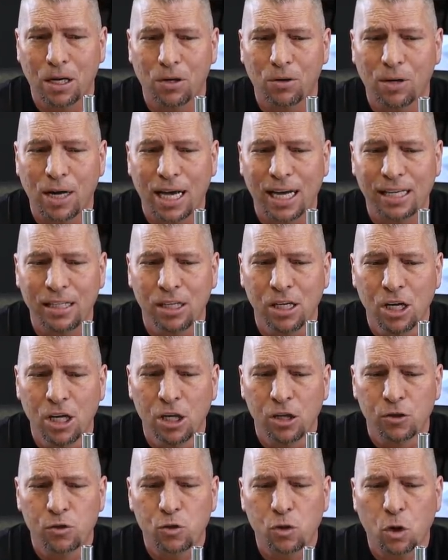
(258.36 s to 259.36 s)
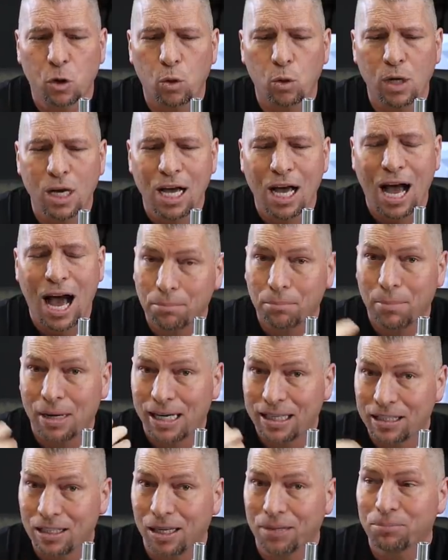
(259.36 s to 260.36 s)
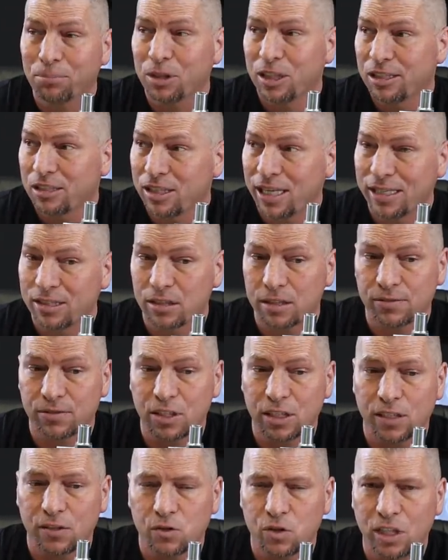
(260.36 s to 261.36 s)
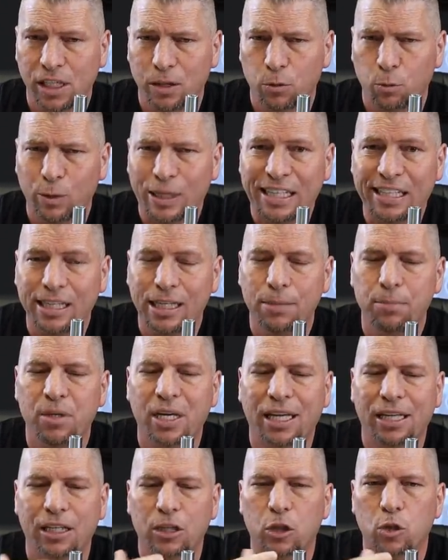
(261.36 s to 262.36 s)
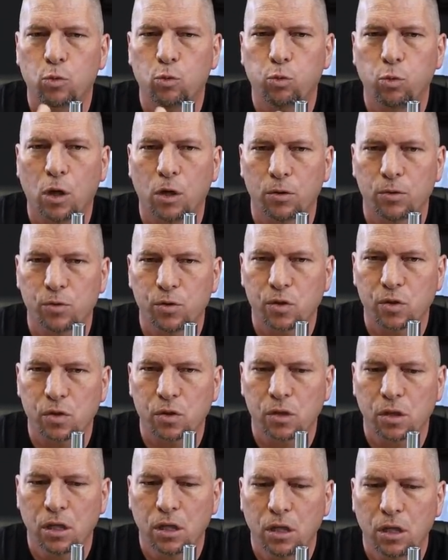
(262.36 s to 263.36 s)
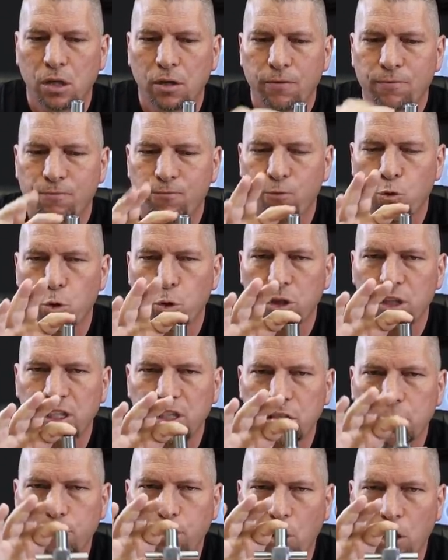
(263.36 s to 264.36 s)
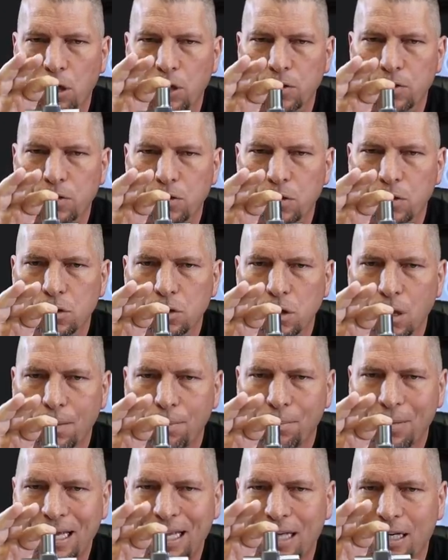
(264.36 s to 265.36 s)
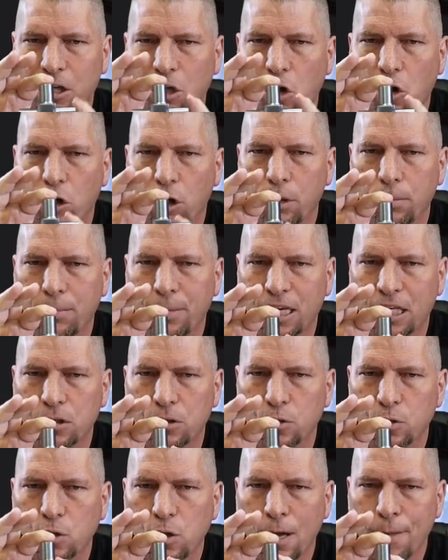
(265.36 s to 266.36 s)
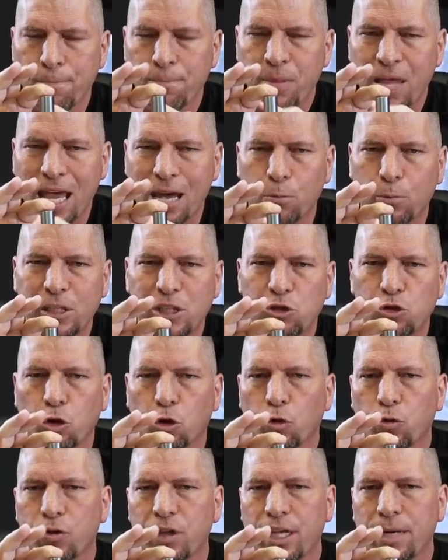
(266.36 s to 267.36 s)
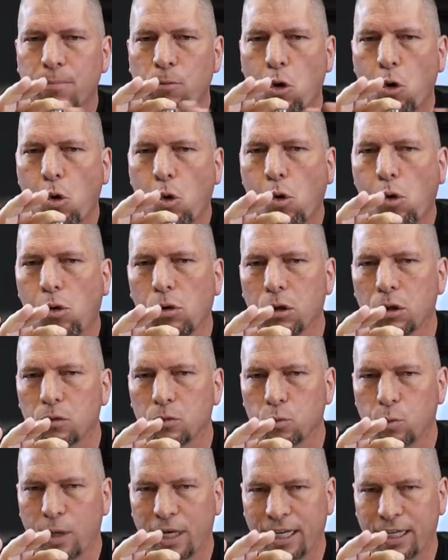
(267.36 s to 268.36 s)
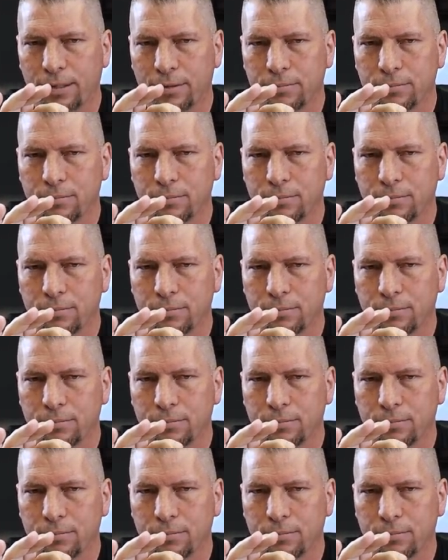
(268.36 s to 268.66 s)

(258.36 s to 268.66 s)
All right. So my company, Titans of CNC, we keep getting quotes for these parts made out of hard metals, and we turn them all away.